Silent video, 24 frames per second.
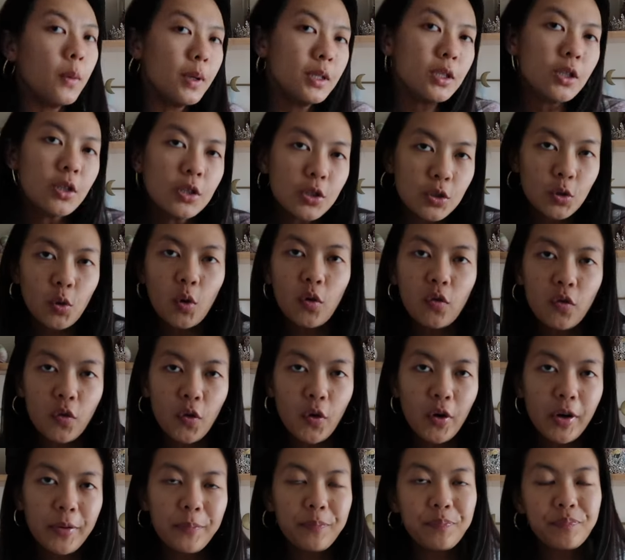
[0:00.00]
went to the store
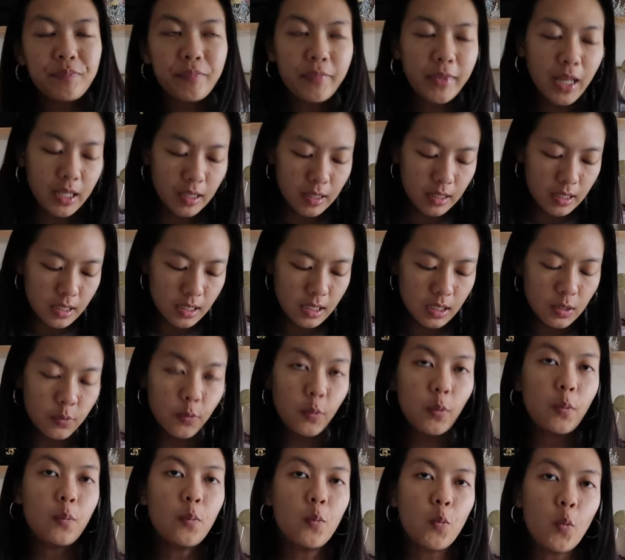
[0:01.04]
for. This is
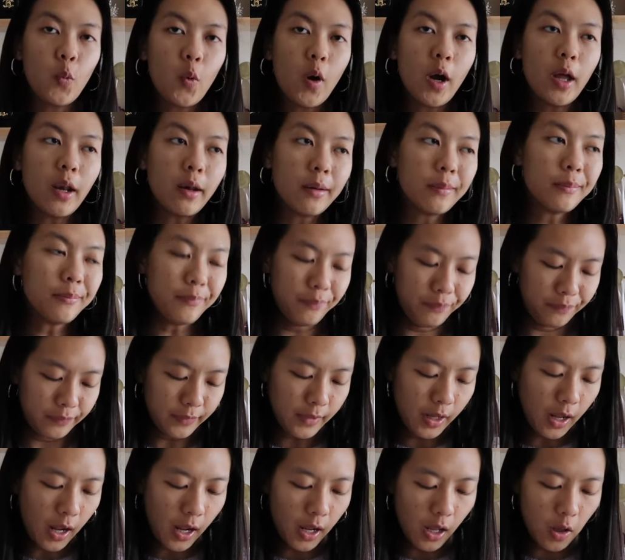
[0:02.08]
what
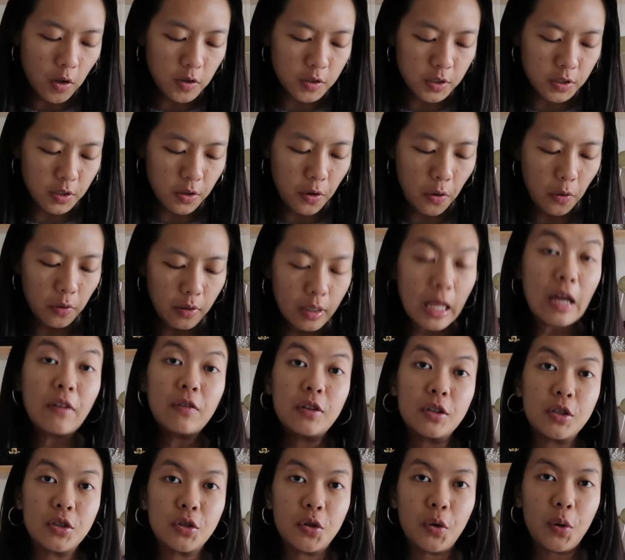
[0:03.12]
I also left
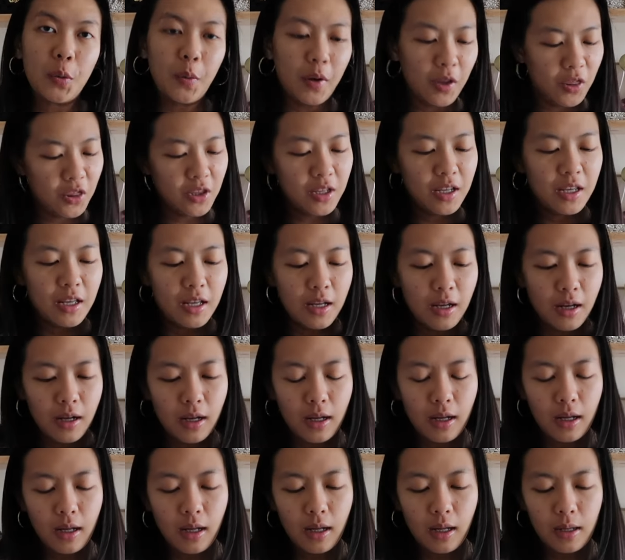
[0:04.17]
the store with.
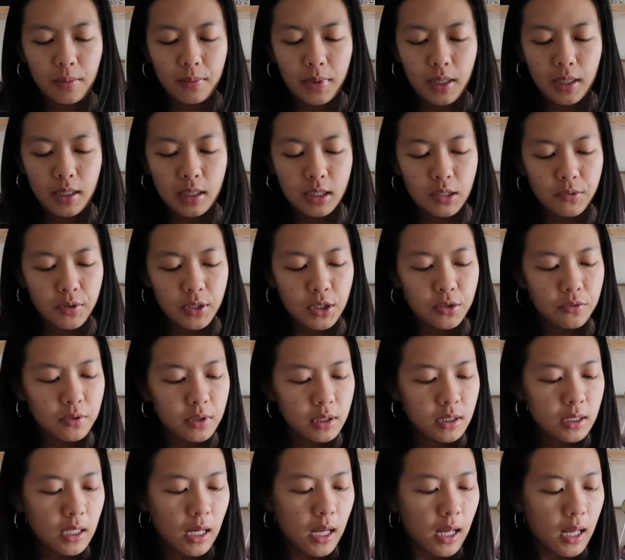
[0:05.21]
It is
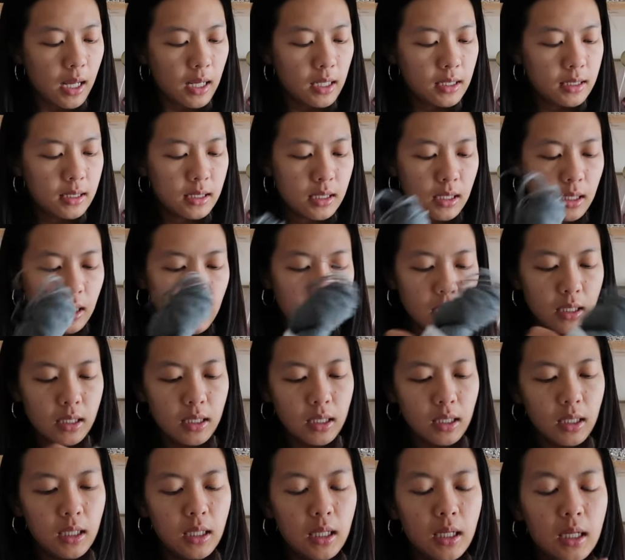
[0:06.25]
Ritual Dyes
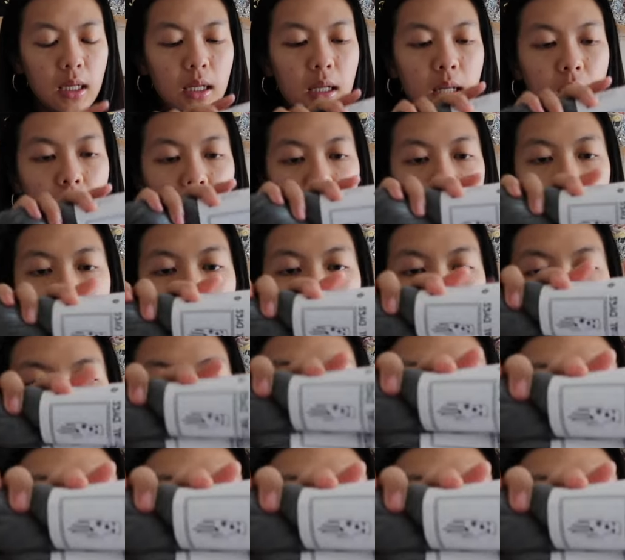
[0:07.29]
Undine in the color